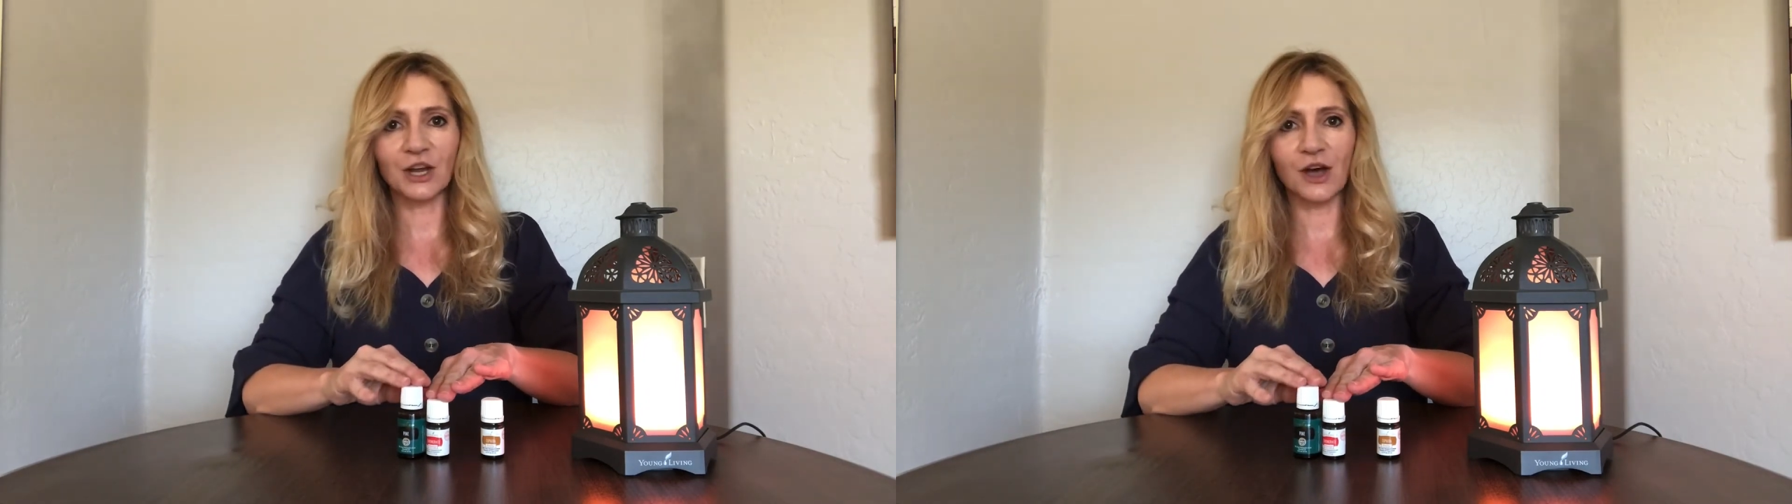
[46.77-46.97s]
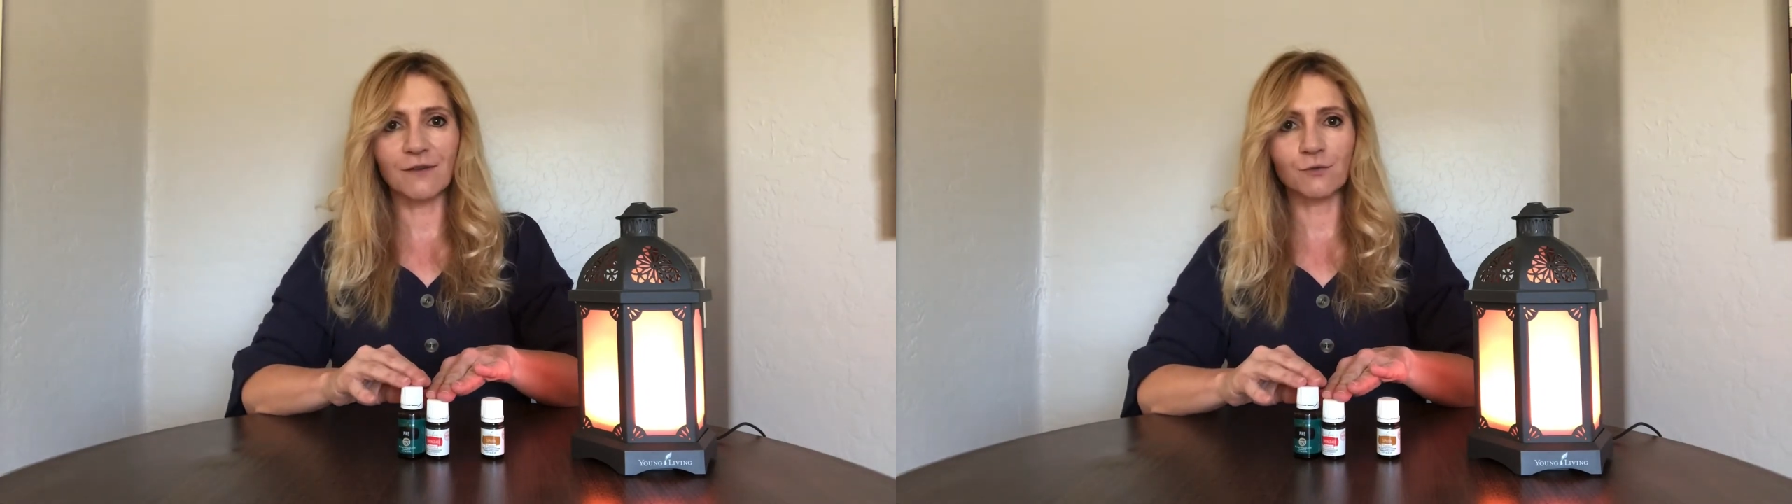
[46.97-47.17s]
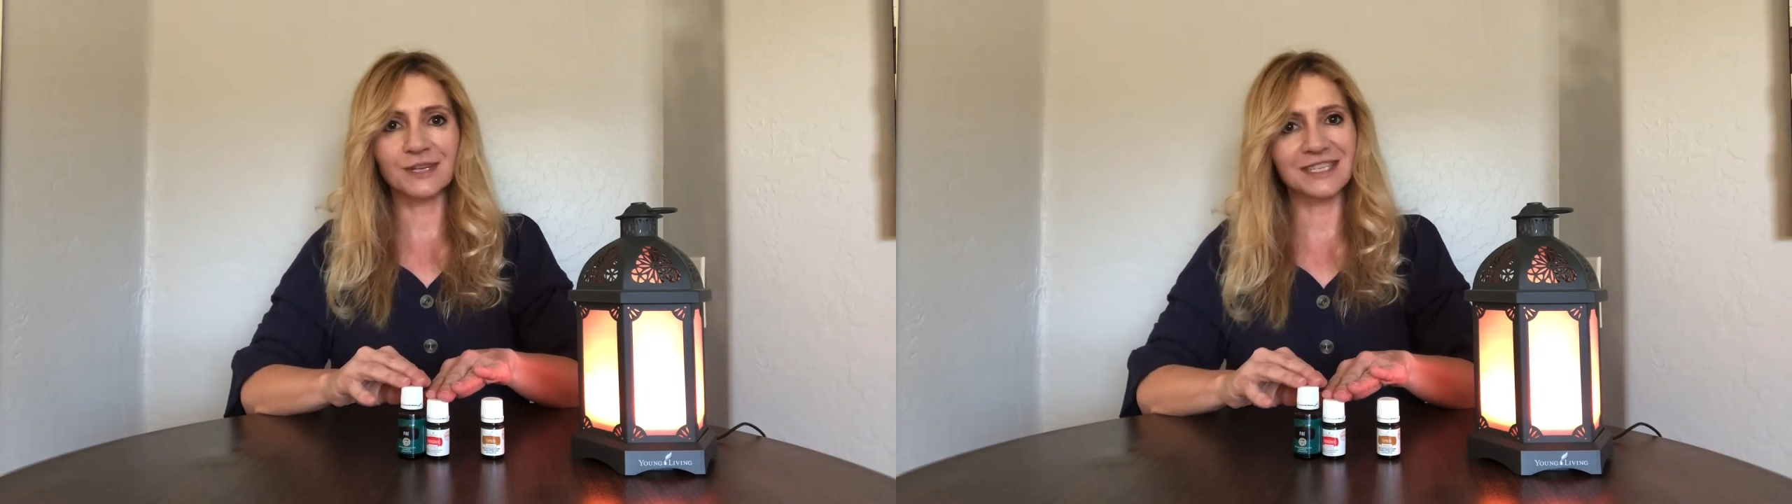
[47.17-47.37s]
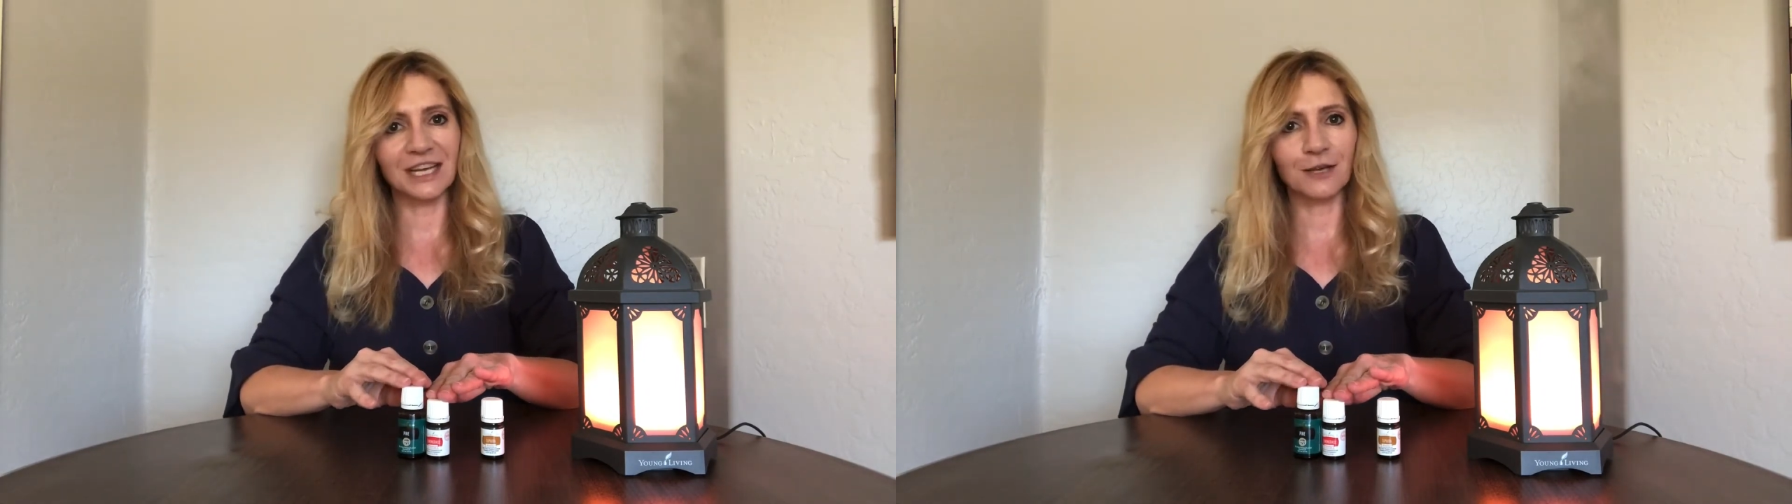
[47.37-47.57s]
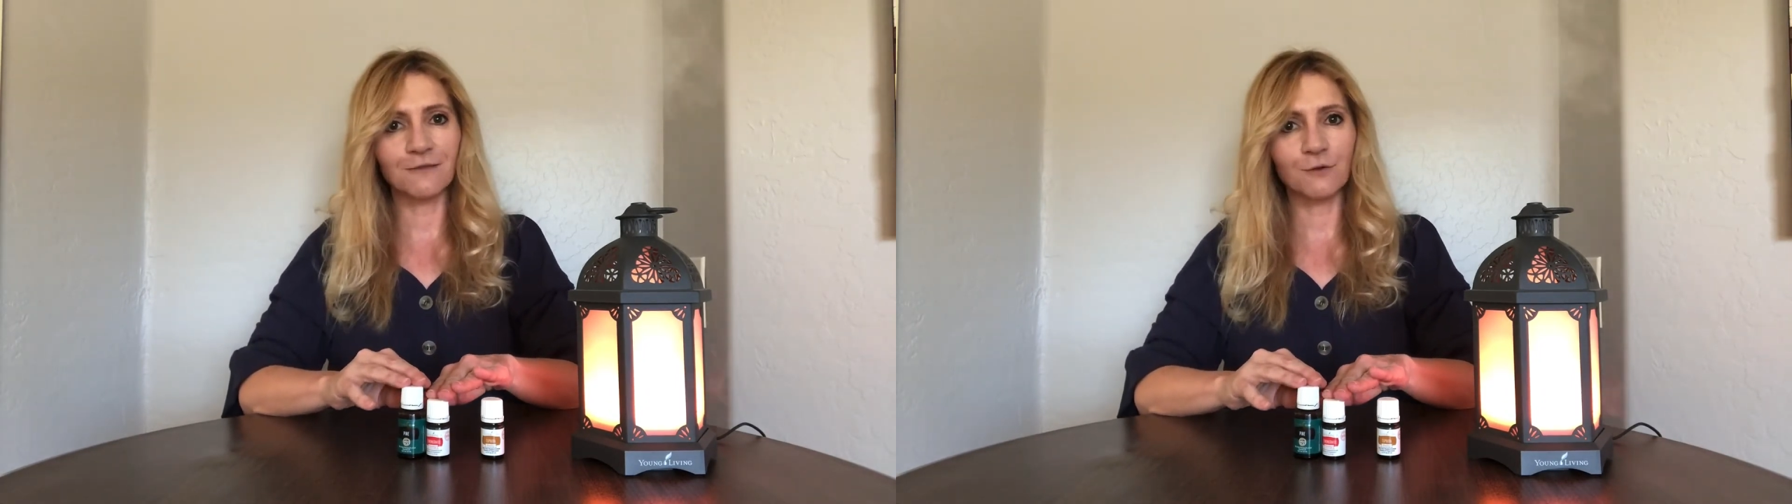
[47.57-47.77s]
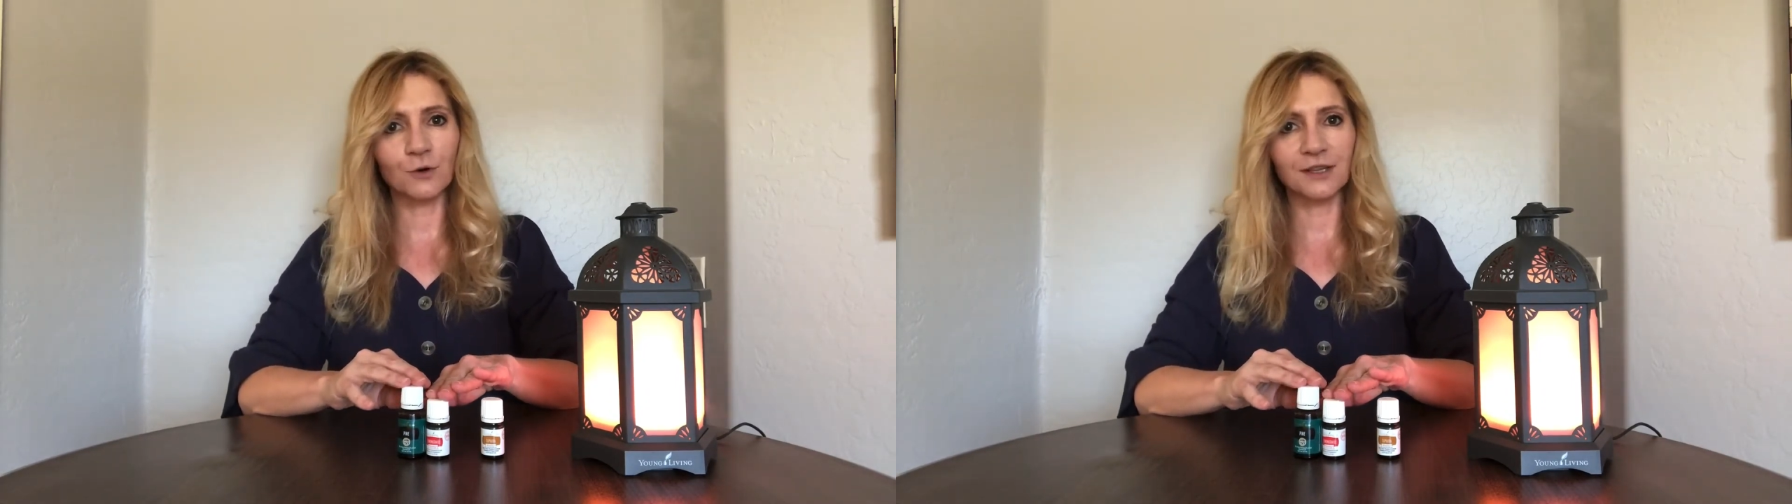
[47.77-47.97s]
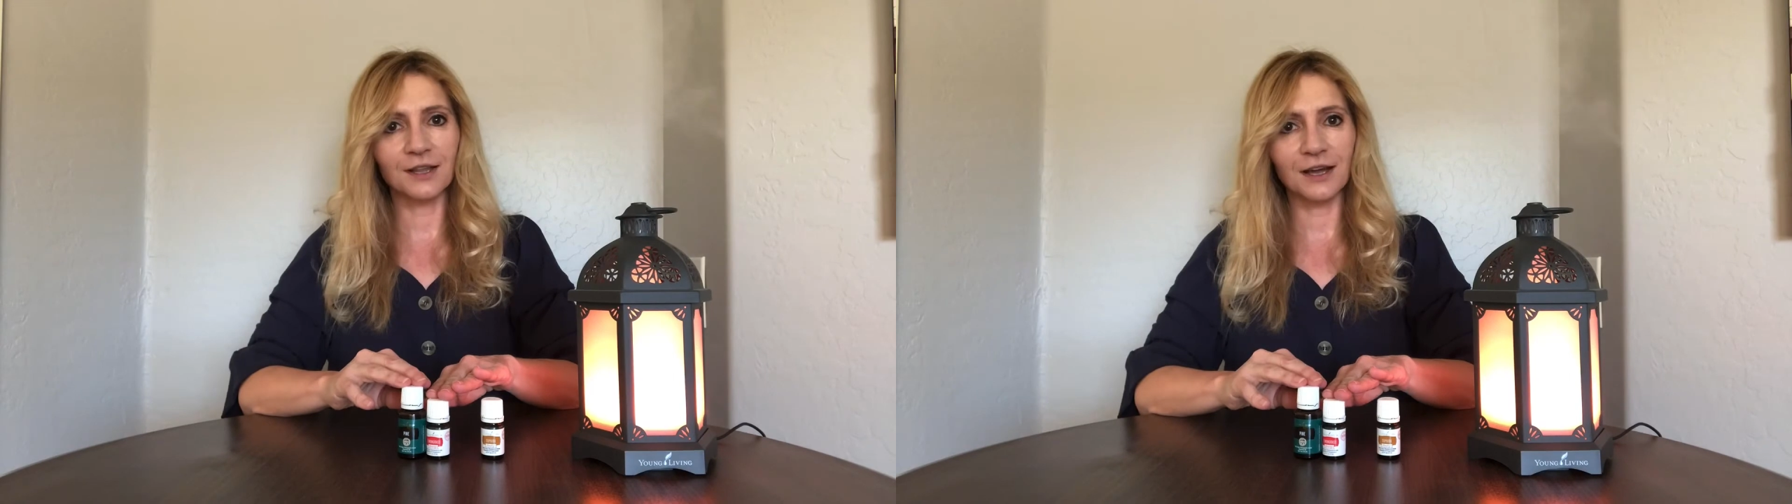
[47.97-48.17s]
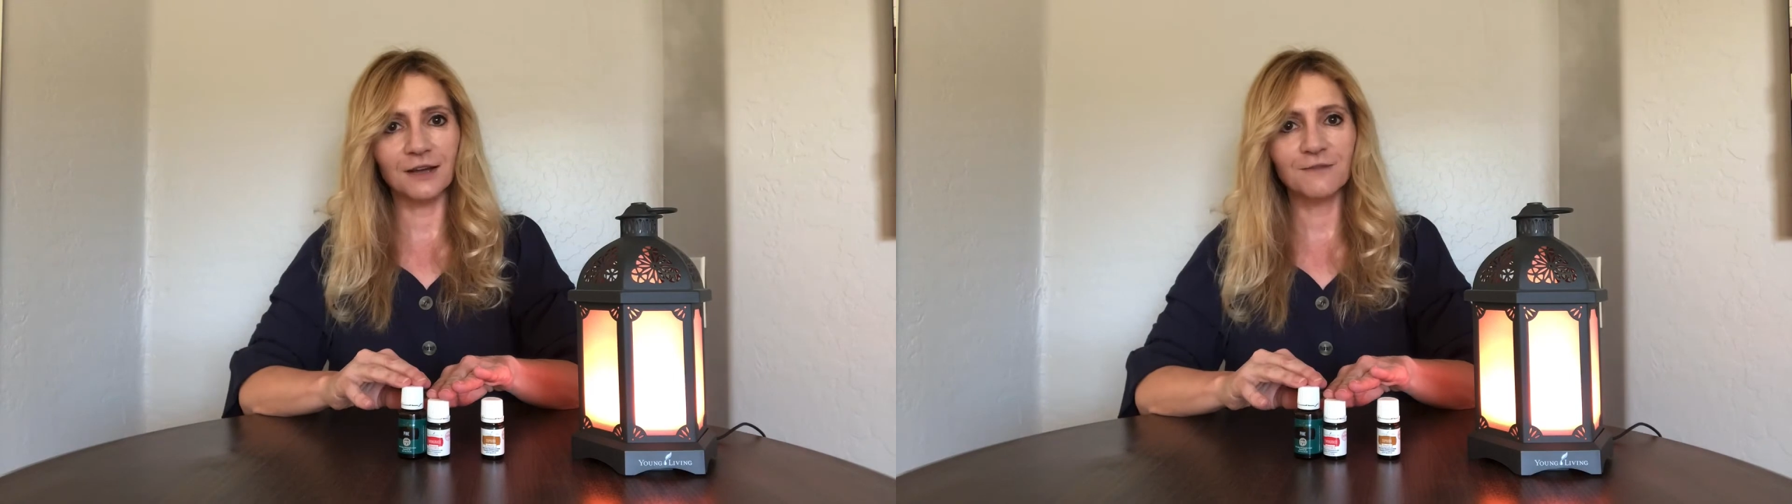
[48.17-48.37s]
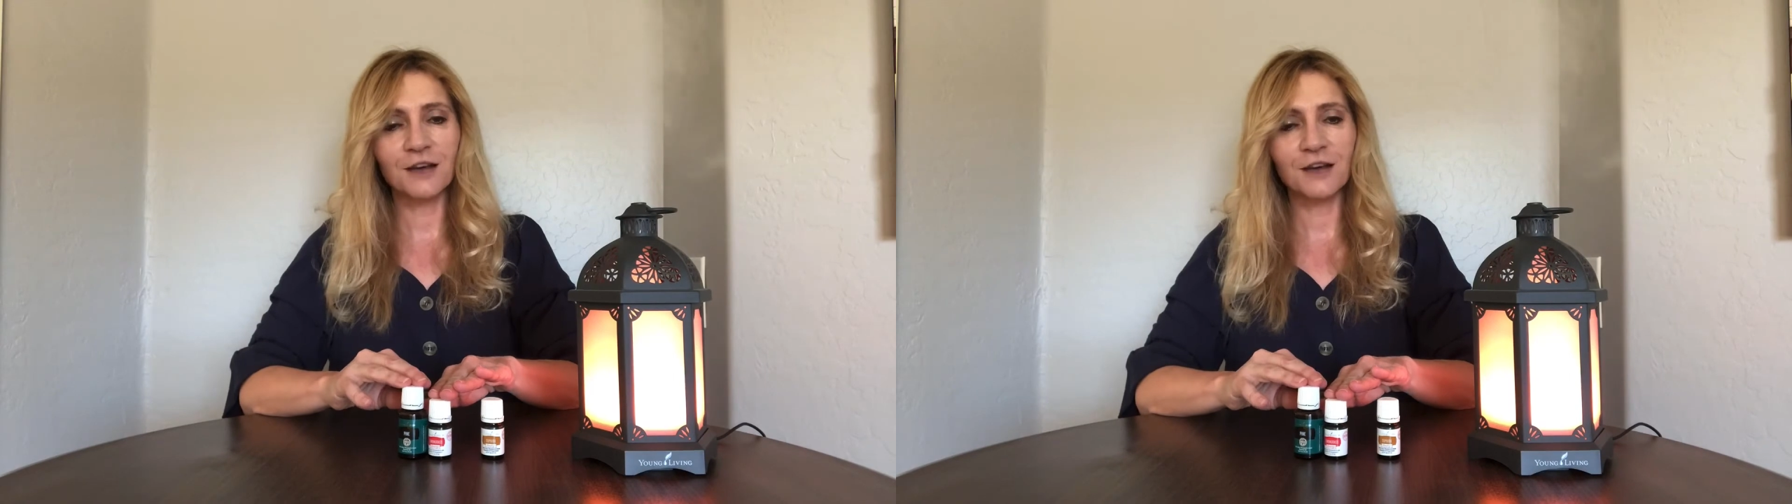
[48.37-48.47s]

off retail for life,